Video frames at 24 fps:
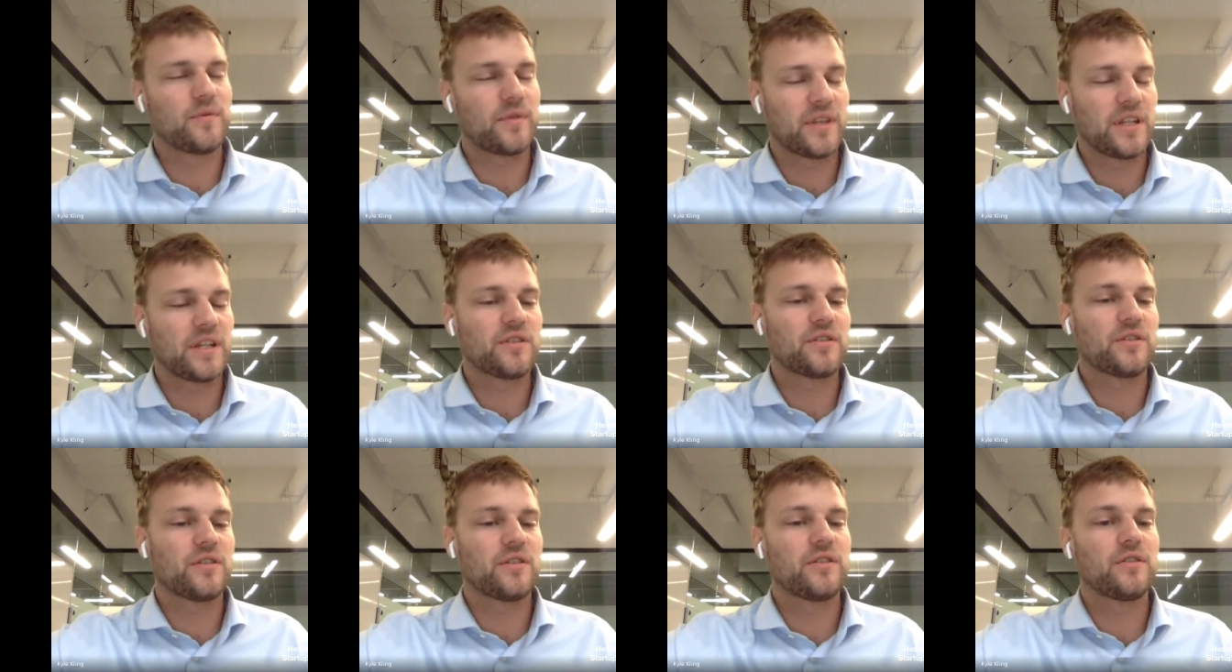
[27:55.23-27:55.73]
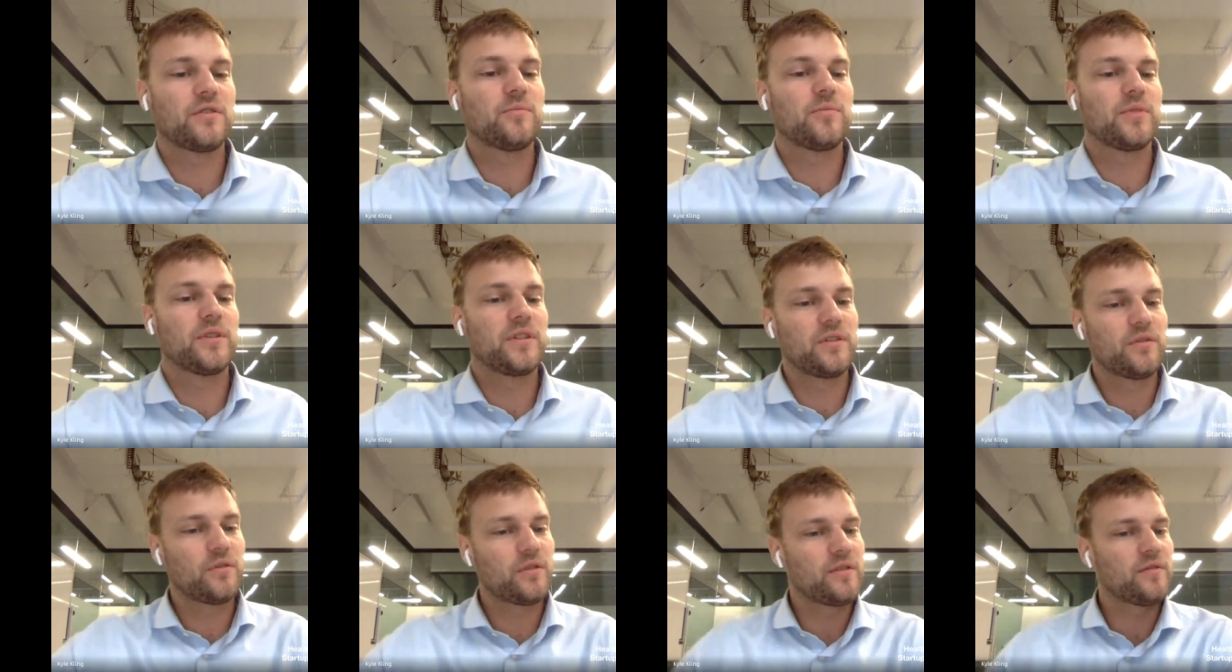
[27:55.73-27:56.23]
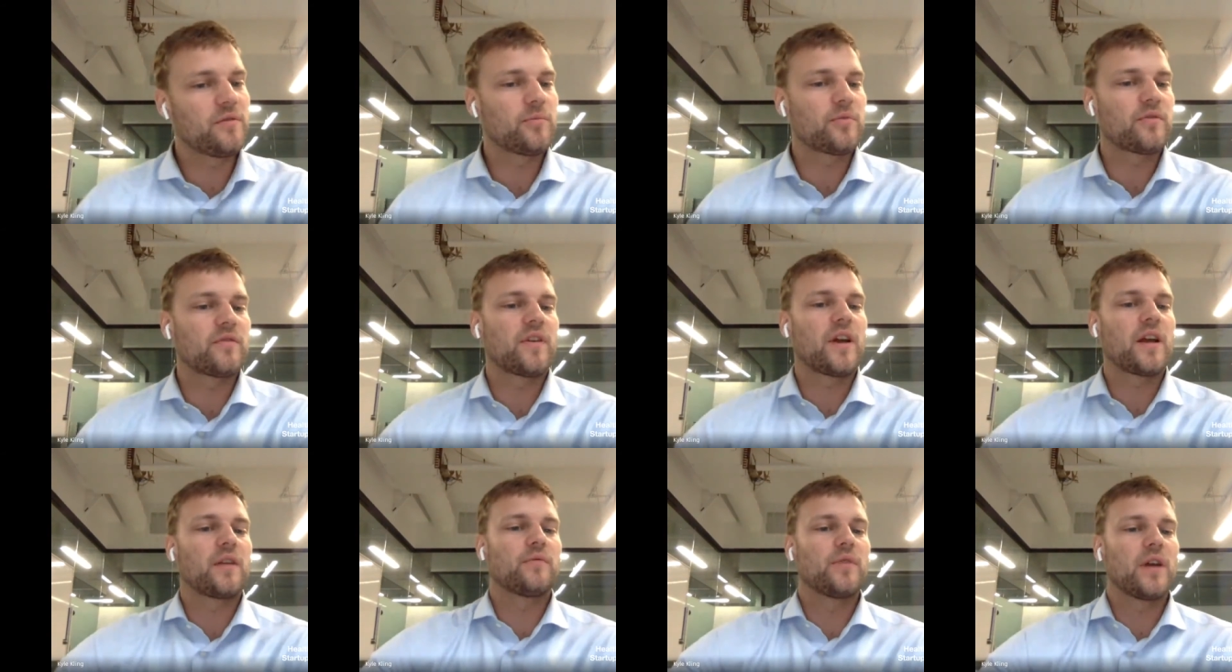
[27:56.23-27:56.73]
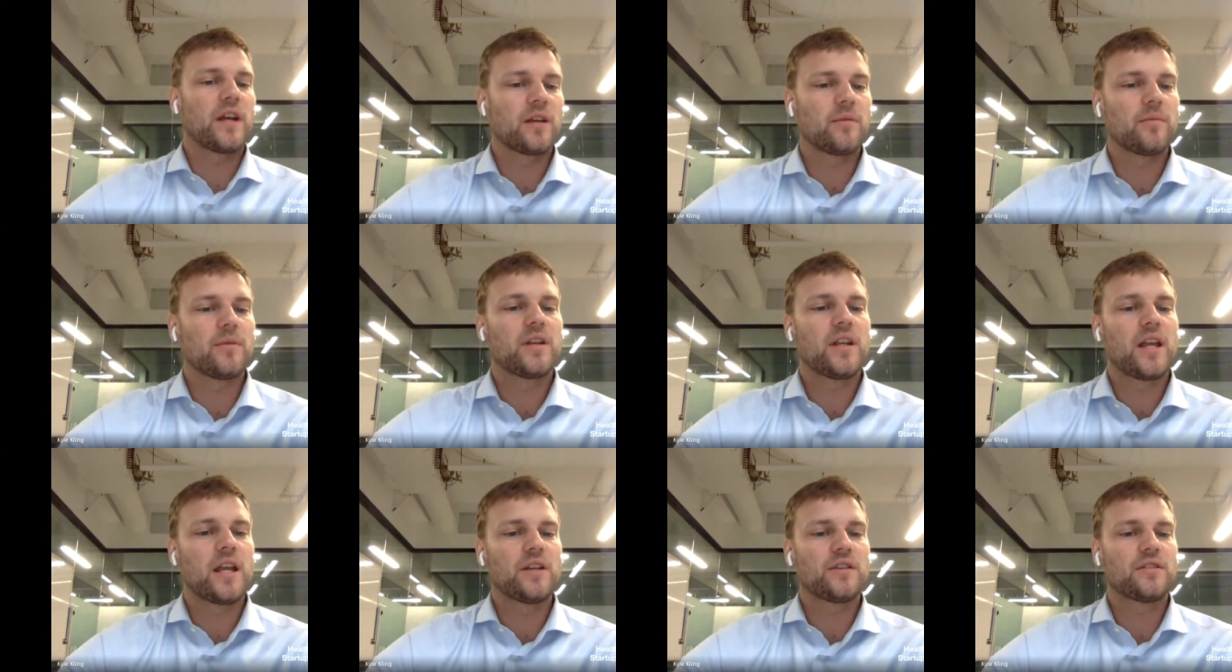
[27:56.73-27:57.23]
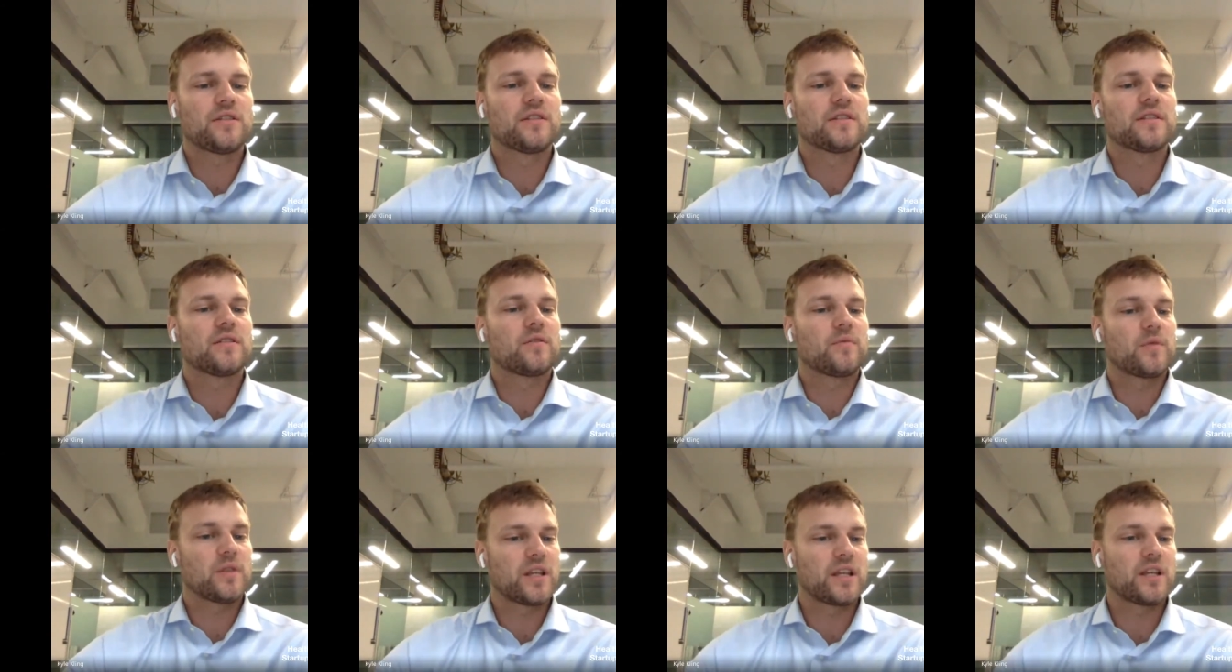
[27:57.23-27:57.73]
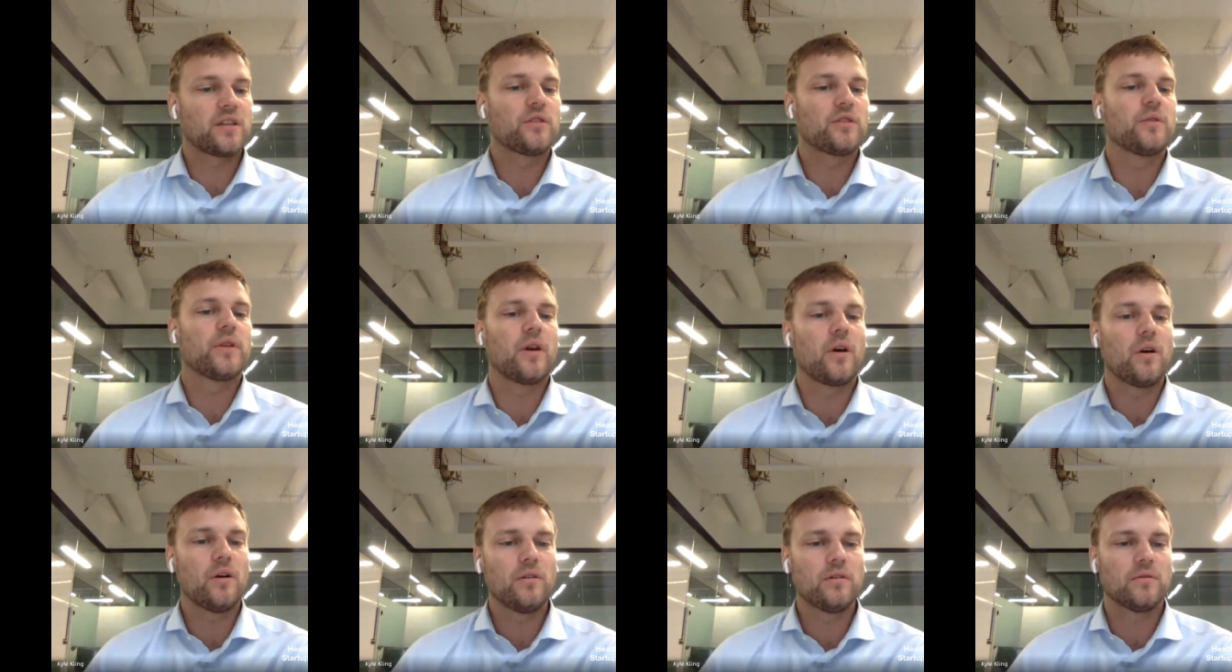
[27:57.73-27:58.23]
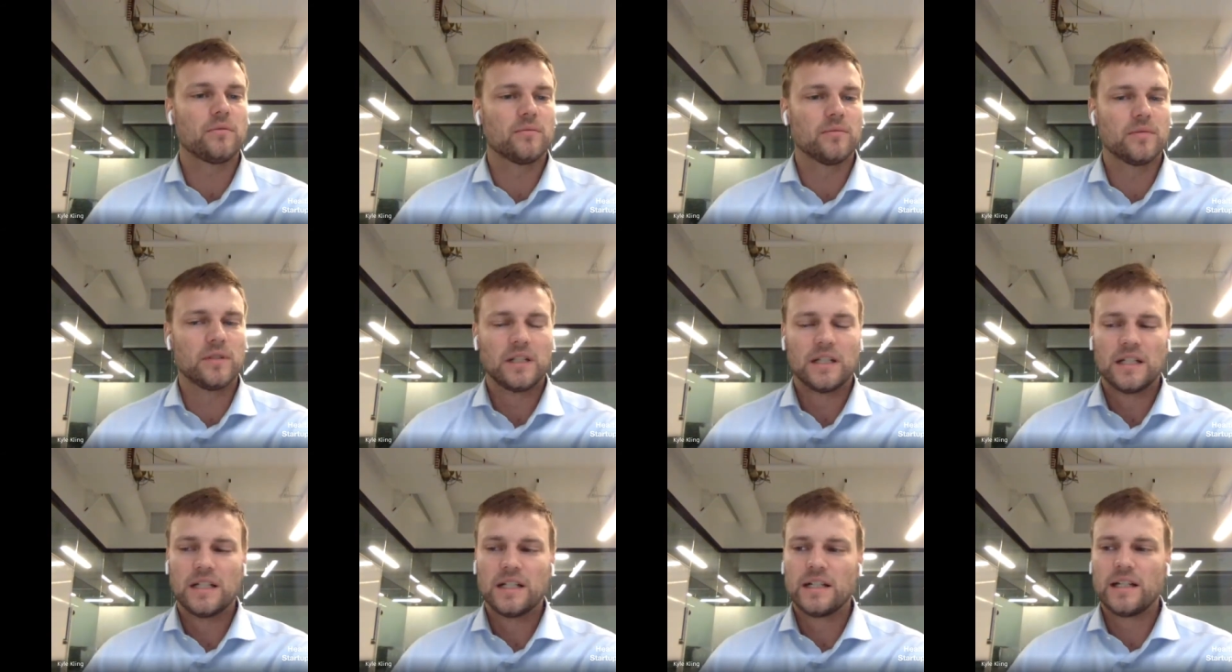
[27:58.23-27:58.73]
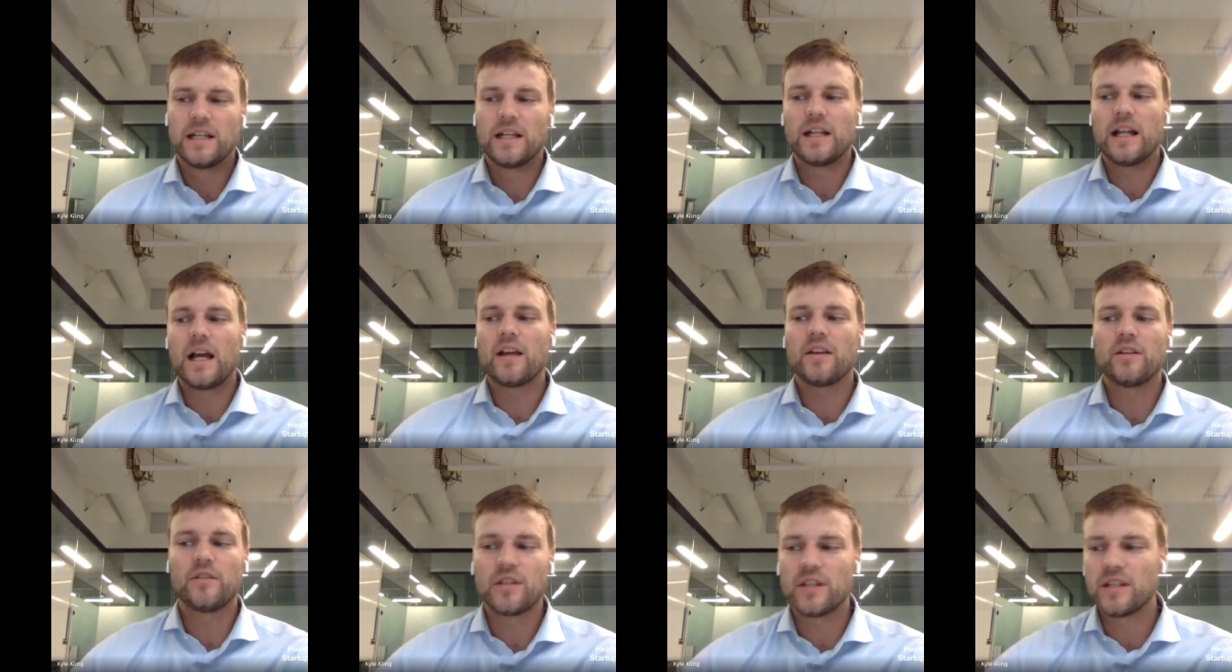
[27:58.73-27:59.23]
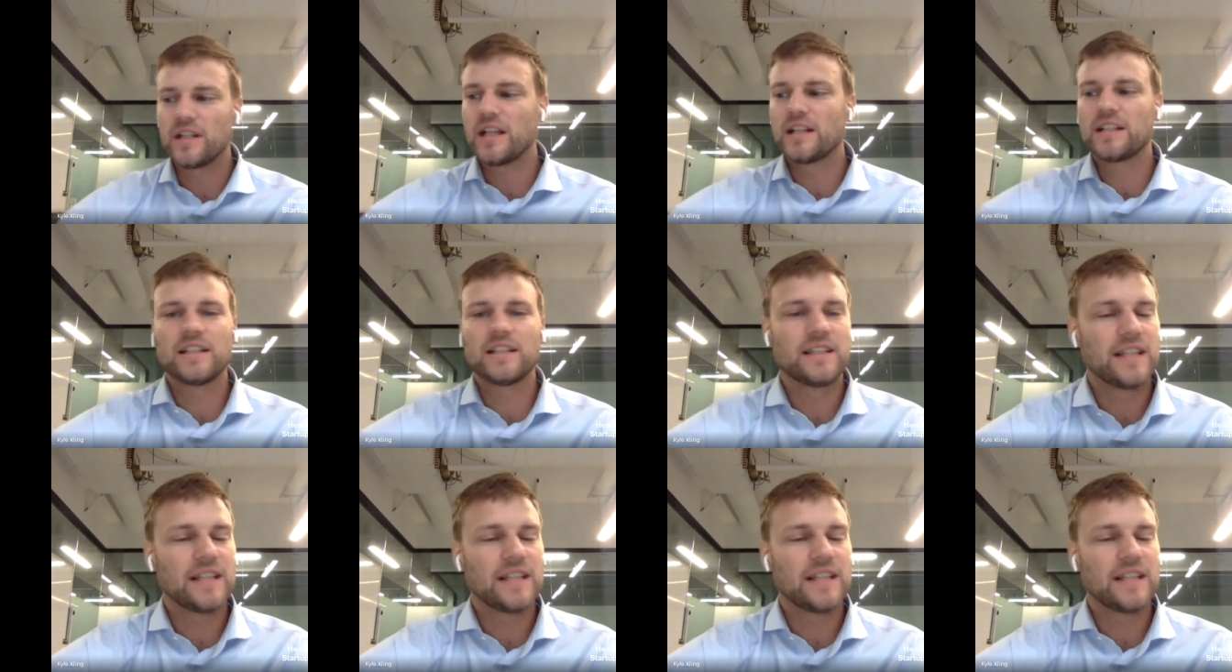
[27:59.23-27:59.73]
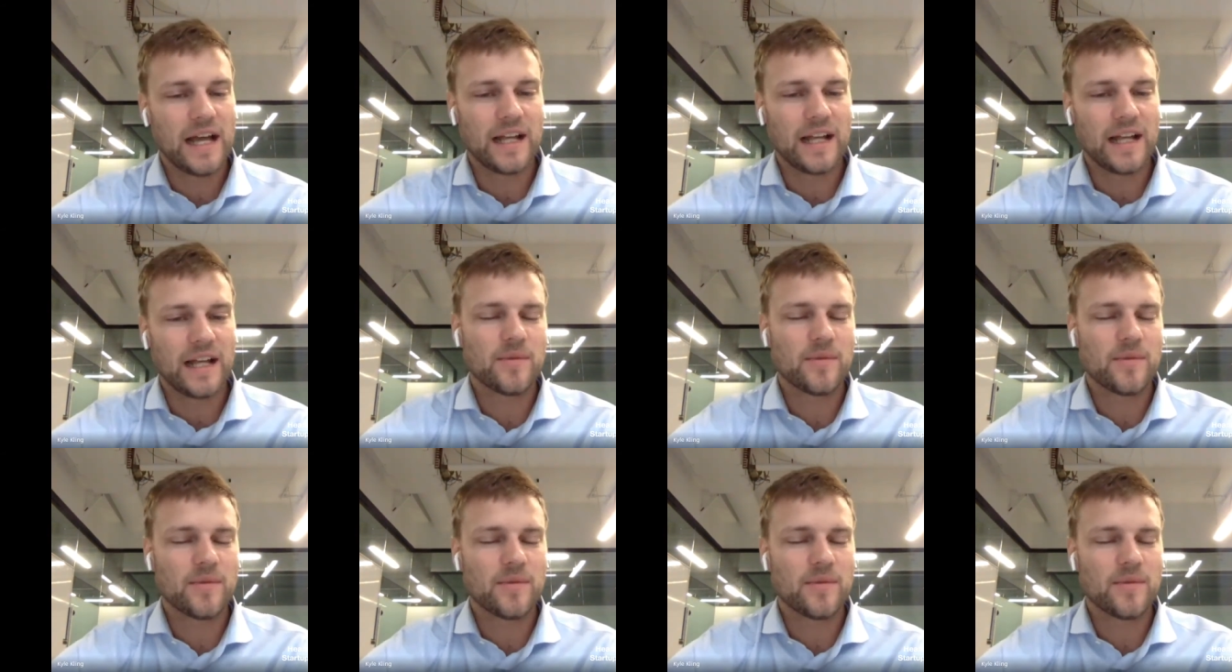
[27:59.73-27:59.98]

what they should do, but you even provide recommendations of what they can do at home and how you connected